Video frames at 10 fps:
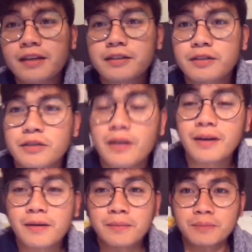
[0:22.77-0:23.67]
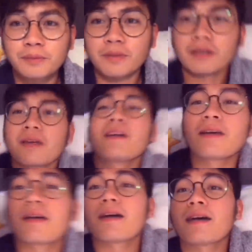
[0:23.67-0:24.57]
guys. Um,
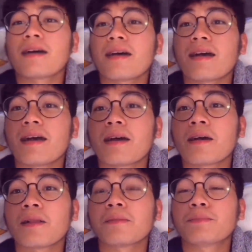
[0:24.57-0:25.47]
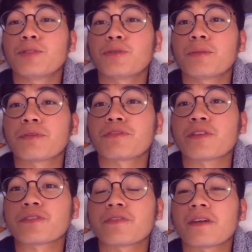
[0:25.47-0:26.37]
I'll be doing my
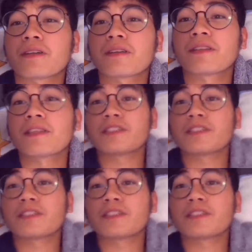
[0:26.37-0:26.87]
first vlog.